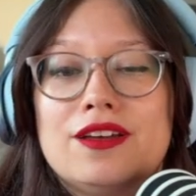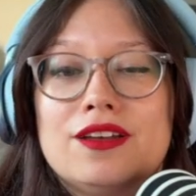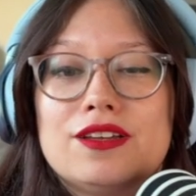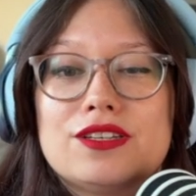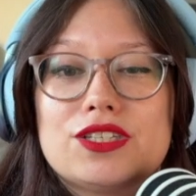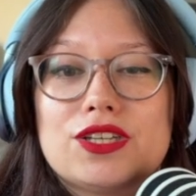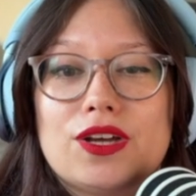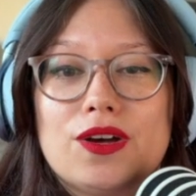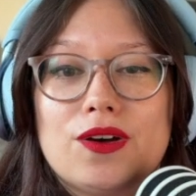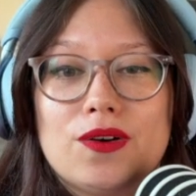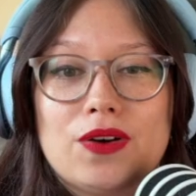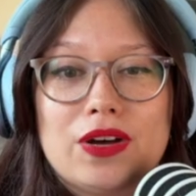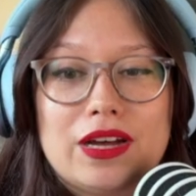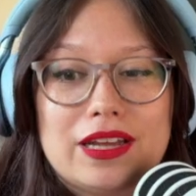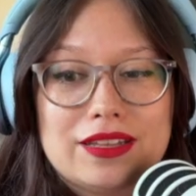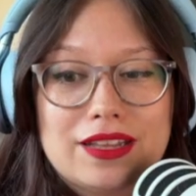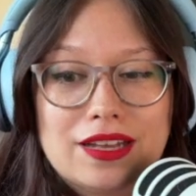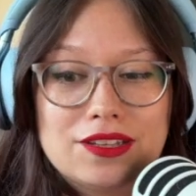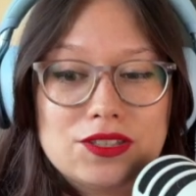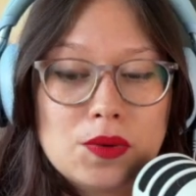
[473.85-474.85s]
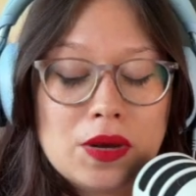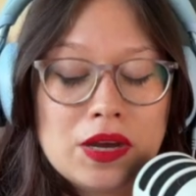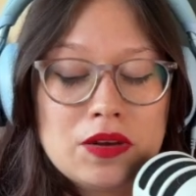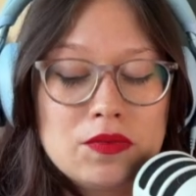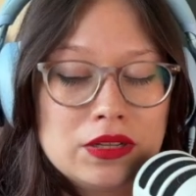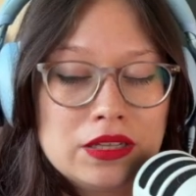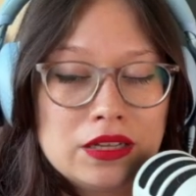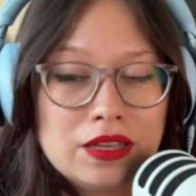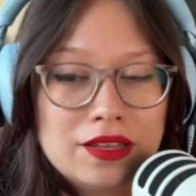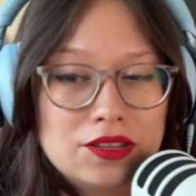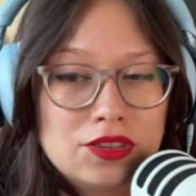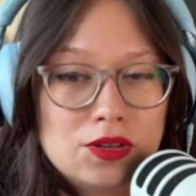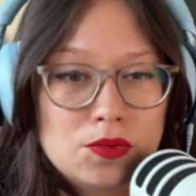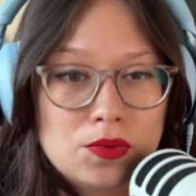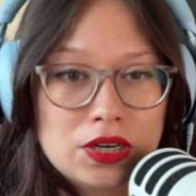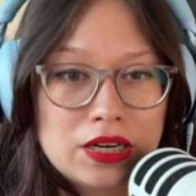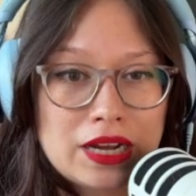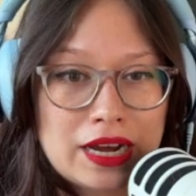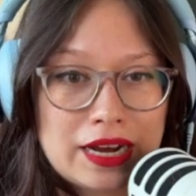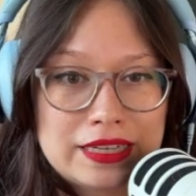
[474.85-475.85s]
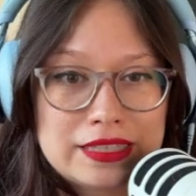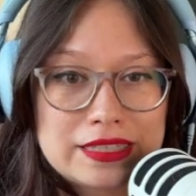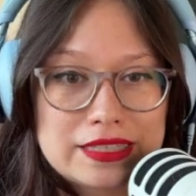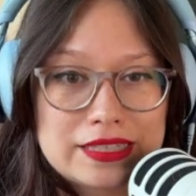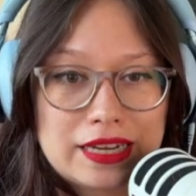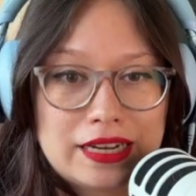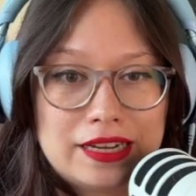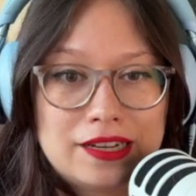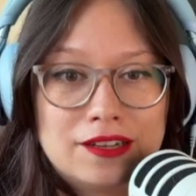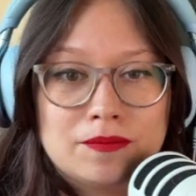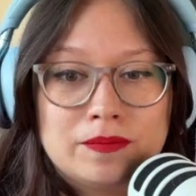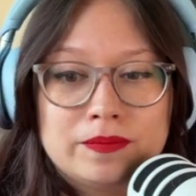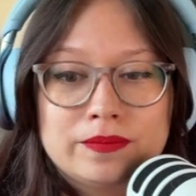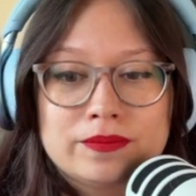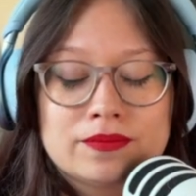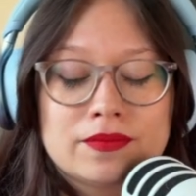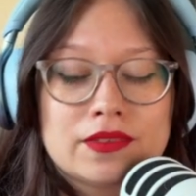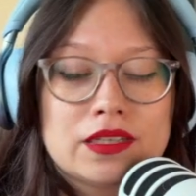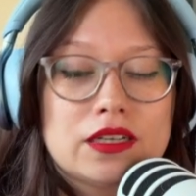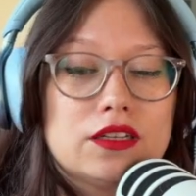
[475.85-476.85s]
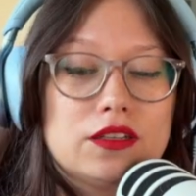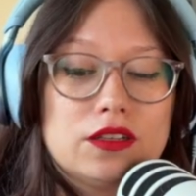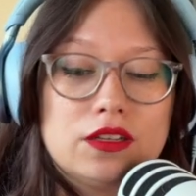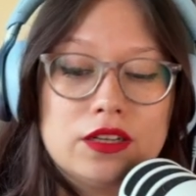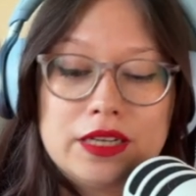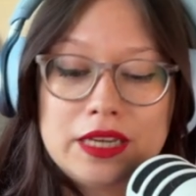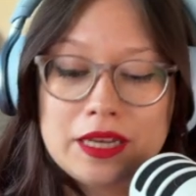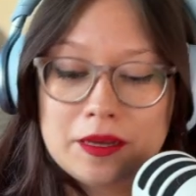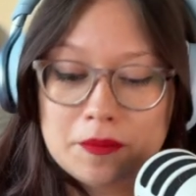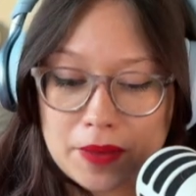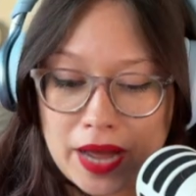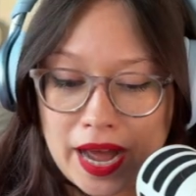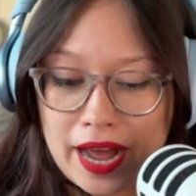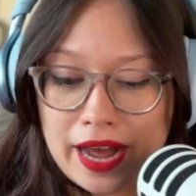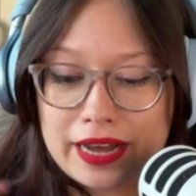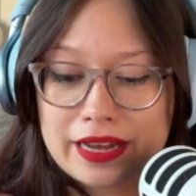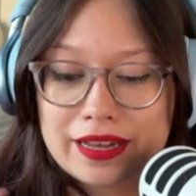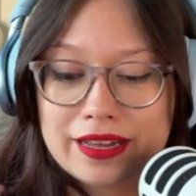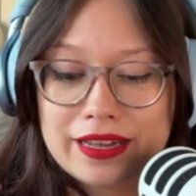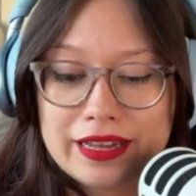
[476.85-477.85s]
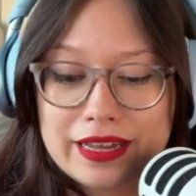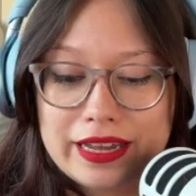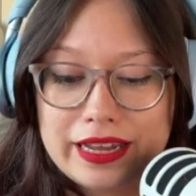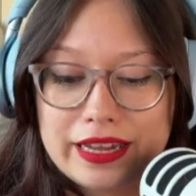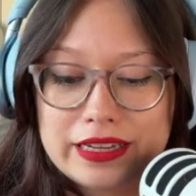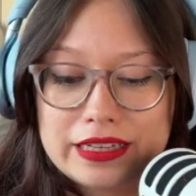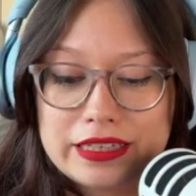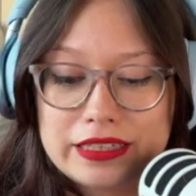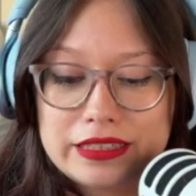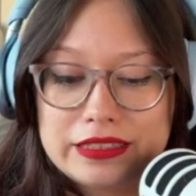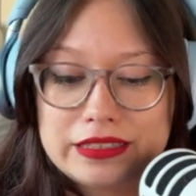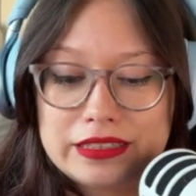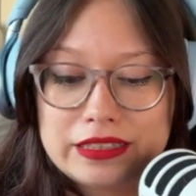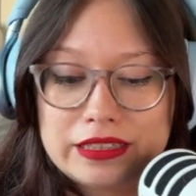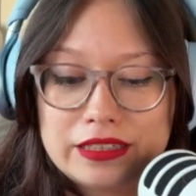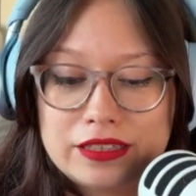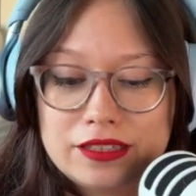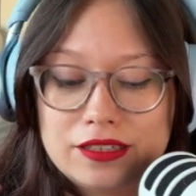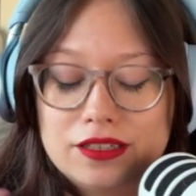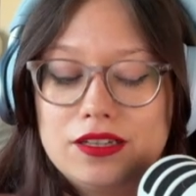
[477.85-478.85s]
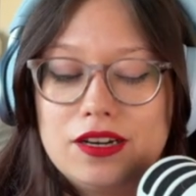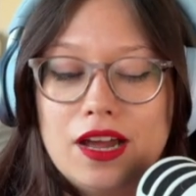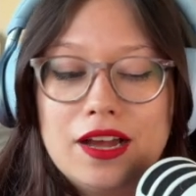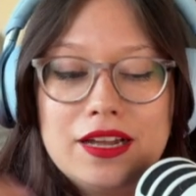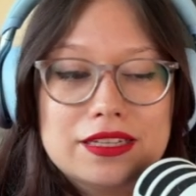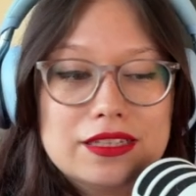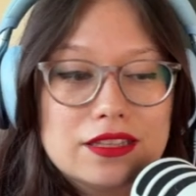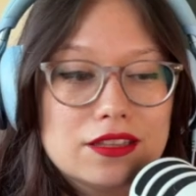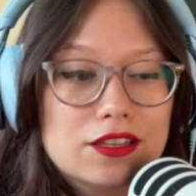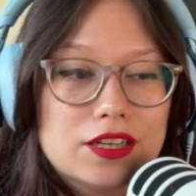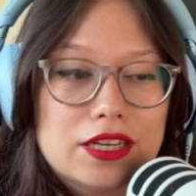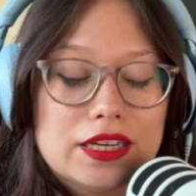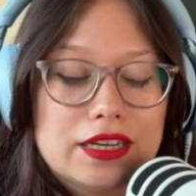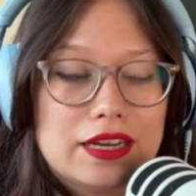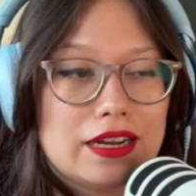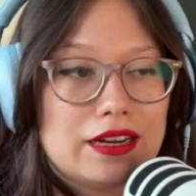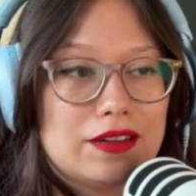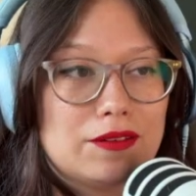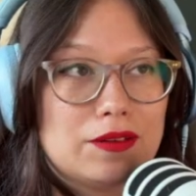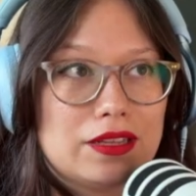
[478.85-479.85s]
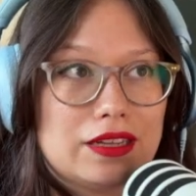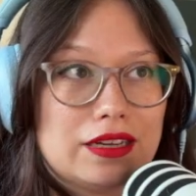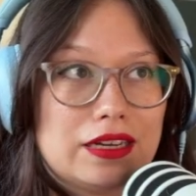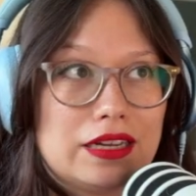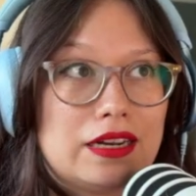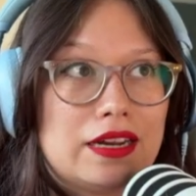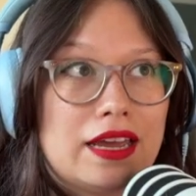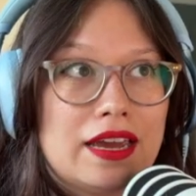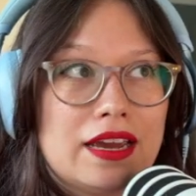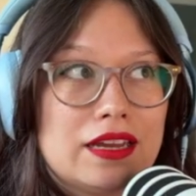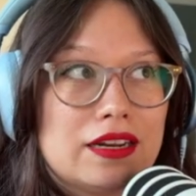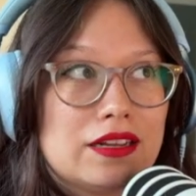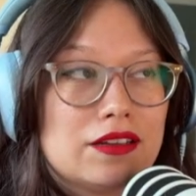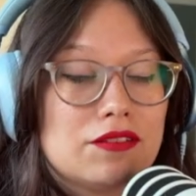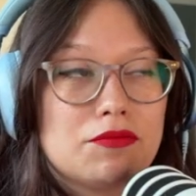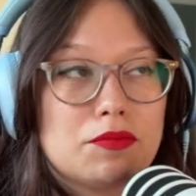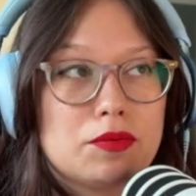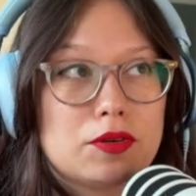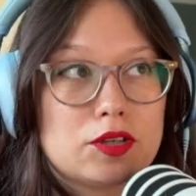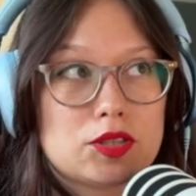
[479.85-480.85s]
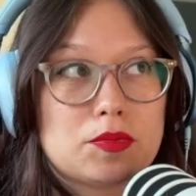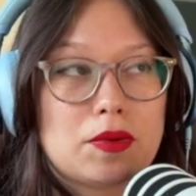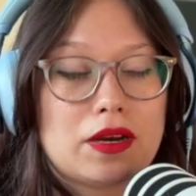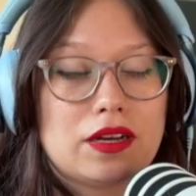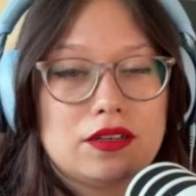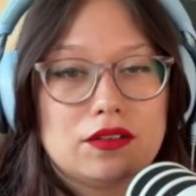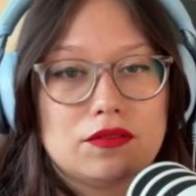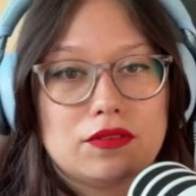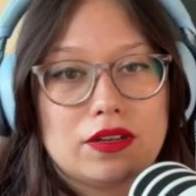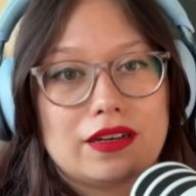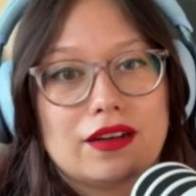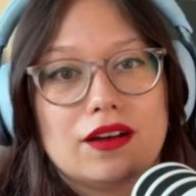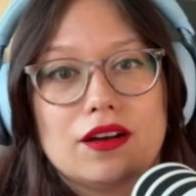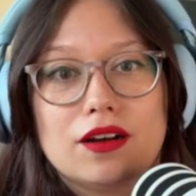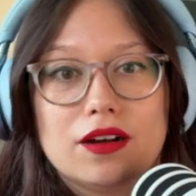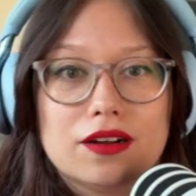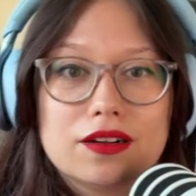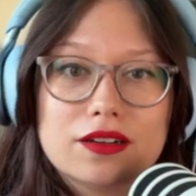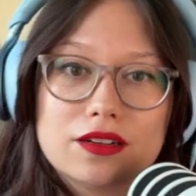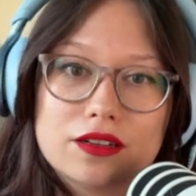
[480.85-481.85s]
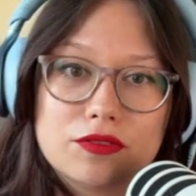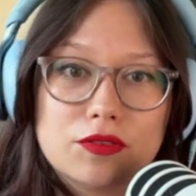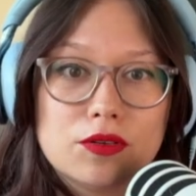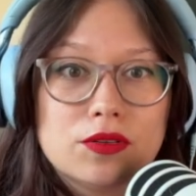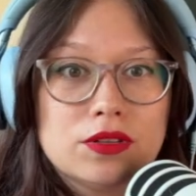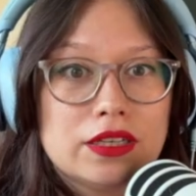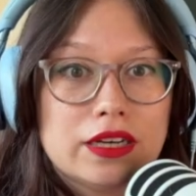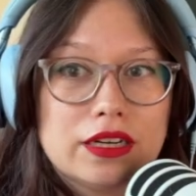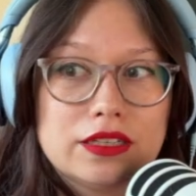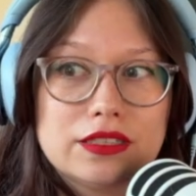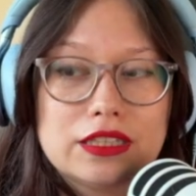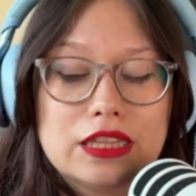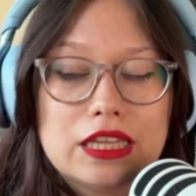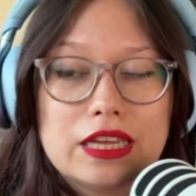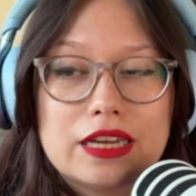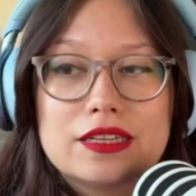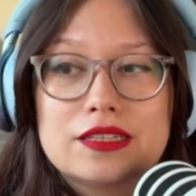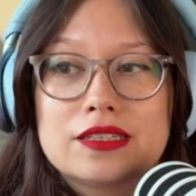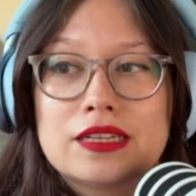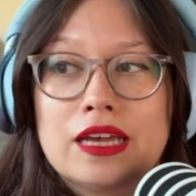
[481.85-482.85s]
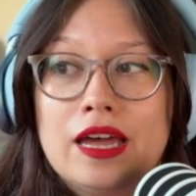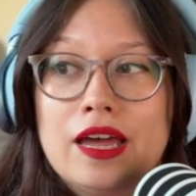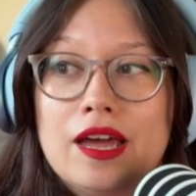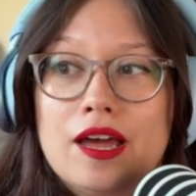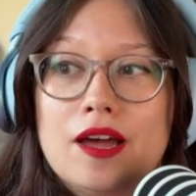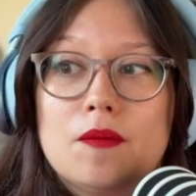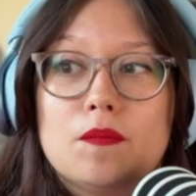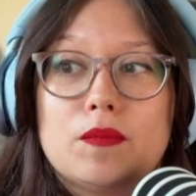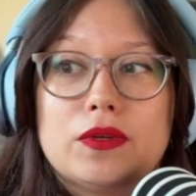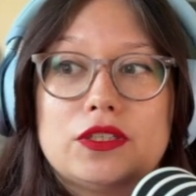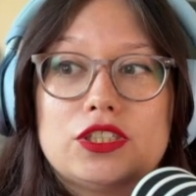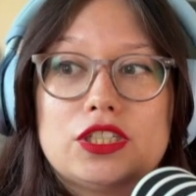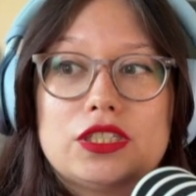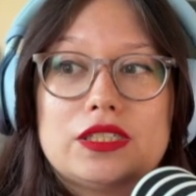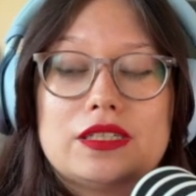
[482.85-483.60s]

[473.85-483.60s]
So that's why I really like the word hindsight, looking back and not looking at it with like a negative perspective, like, oh, if only I did this, but just